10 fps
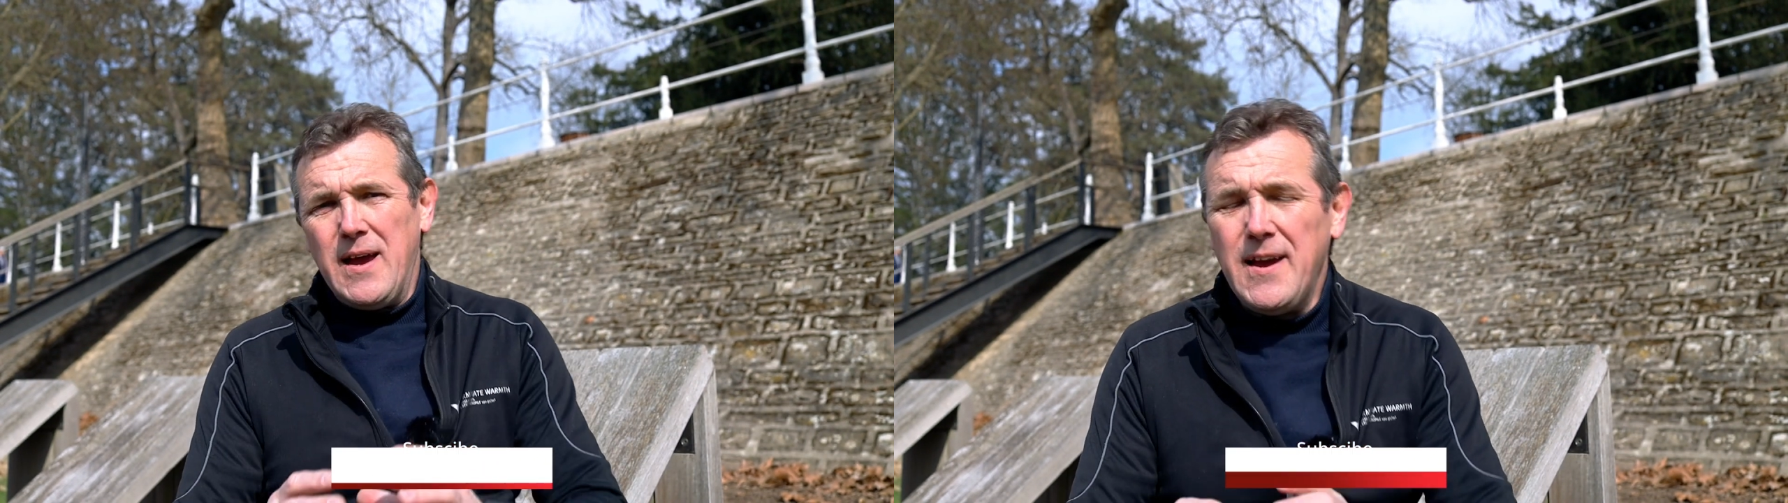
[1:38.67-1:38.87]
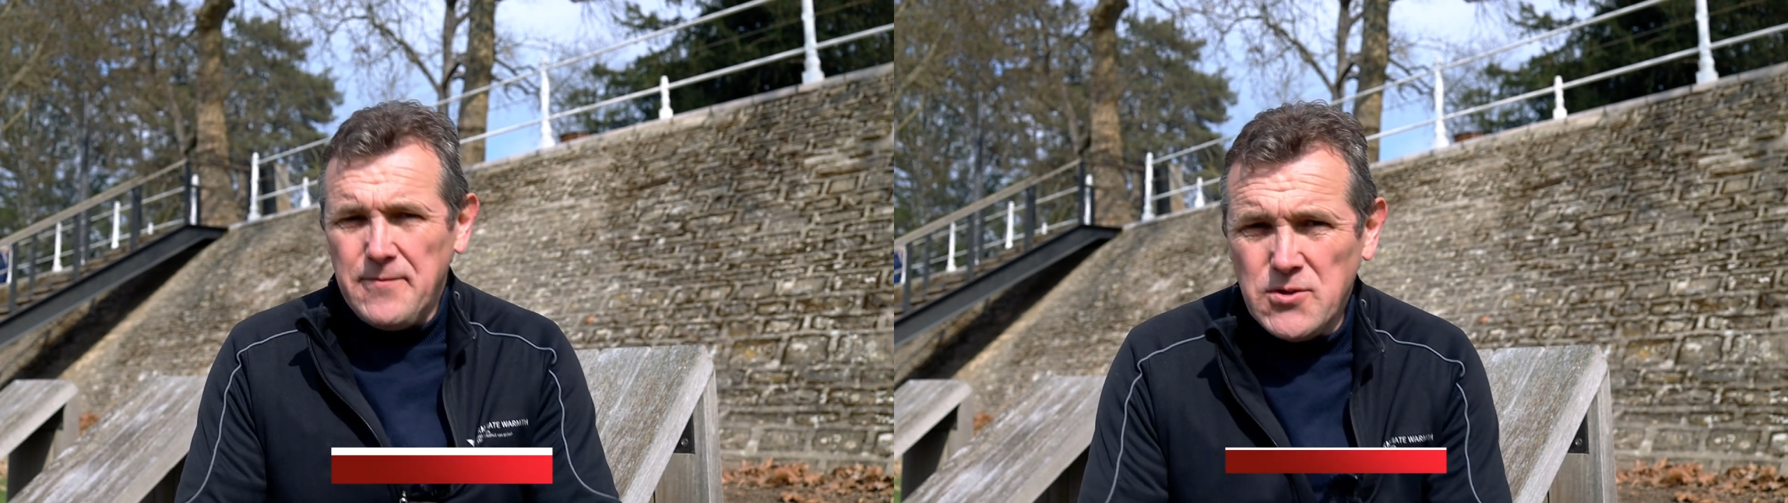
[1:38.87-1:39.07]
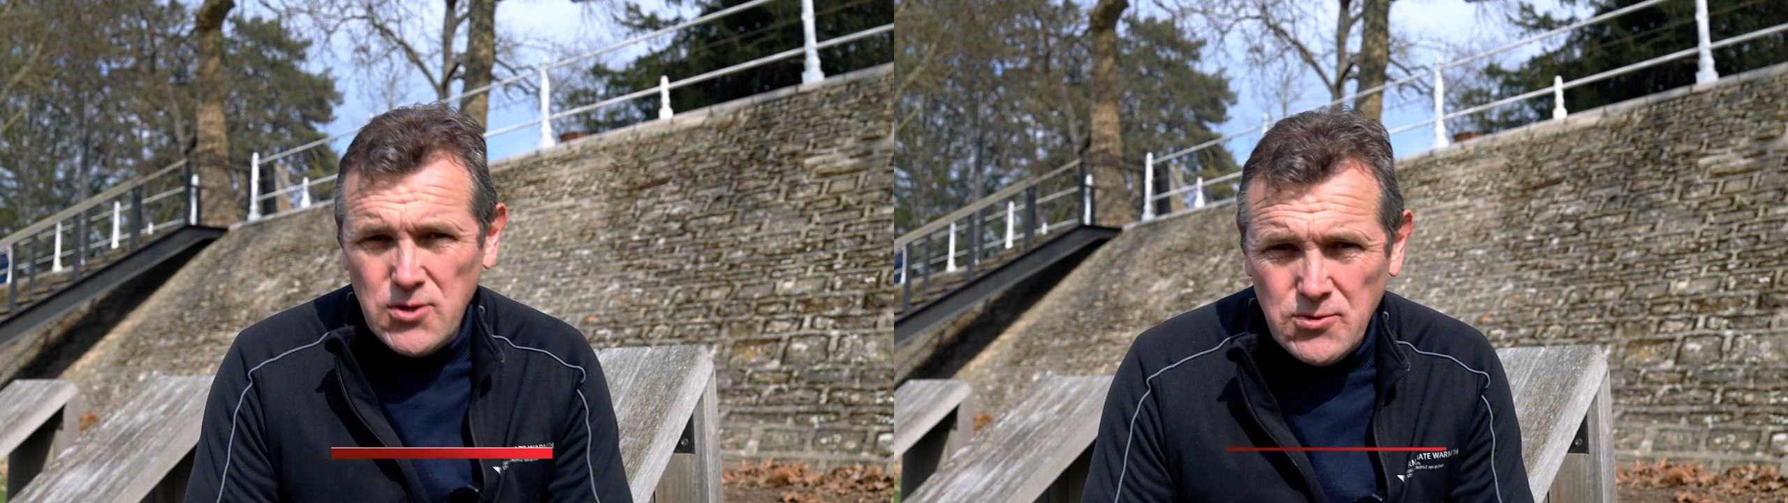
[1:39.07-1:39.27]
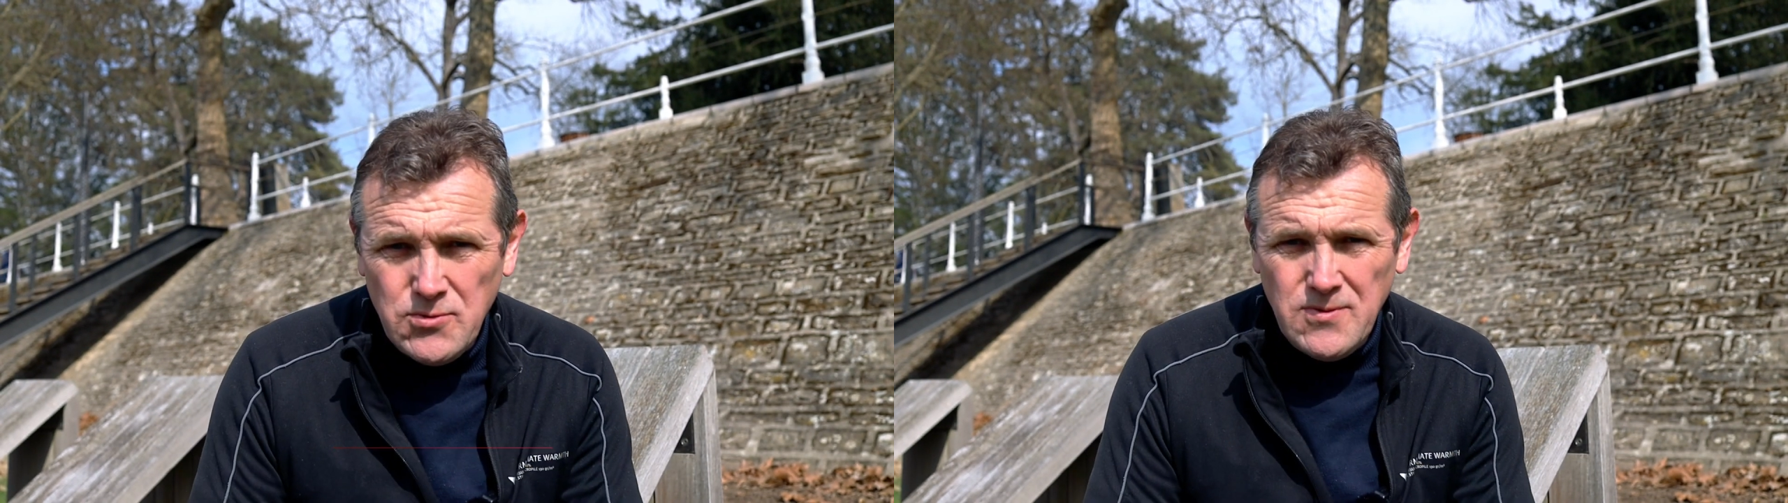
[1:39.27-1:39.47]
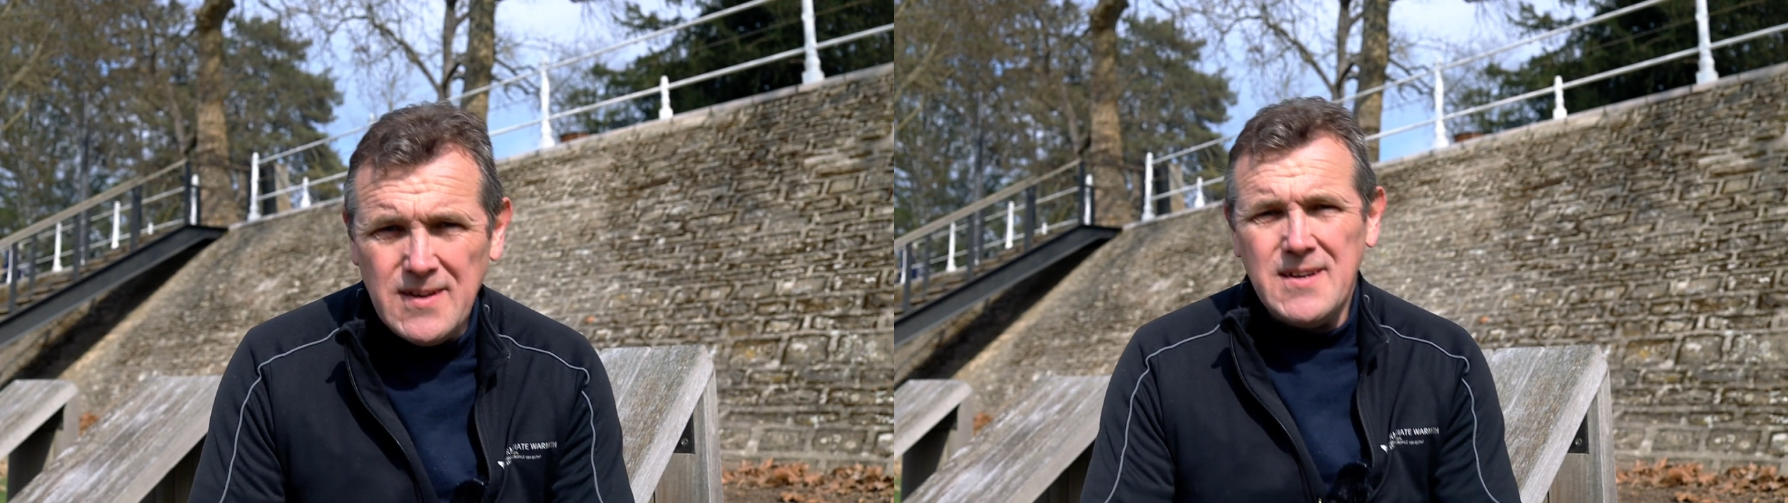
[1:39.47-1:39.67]

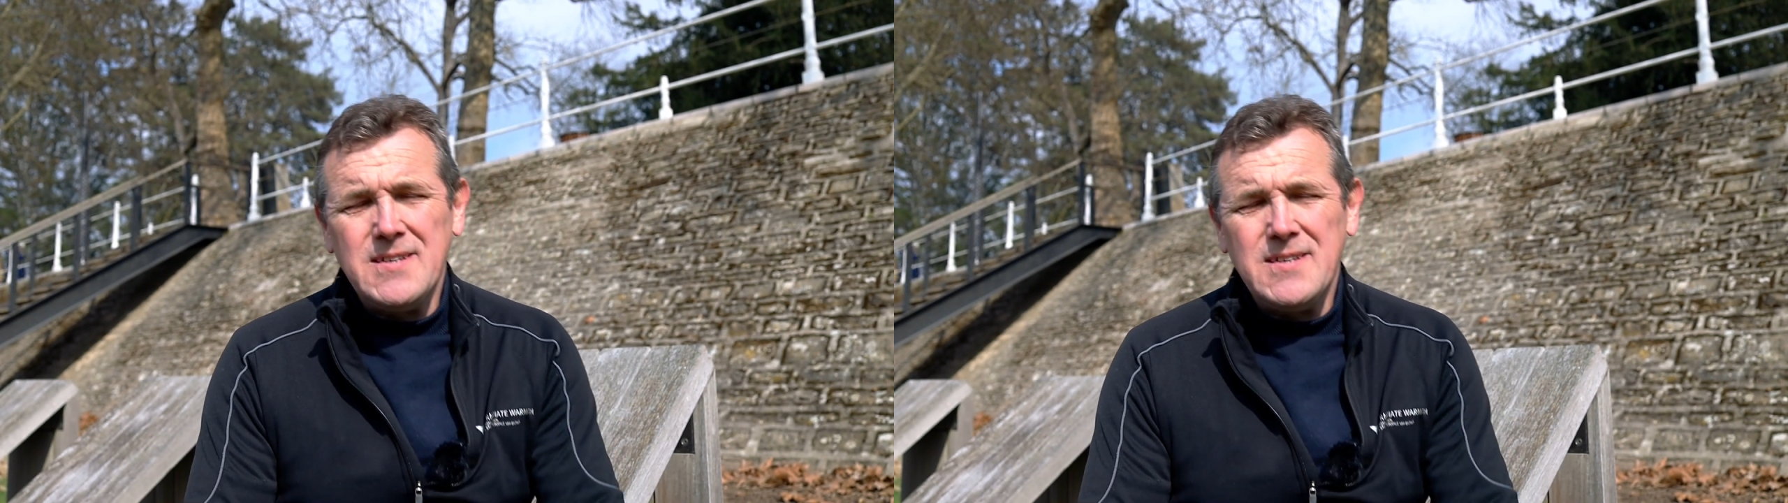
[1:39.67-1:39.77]
f2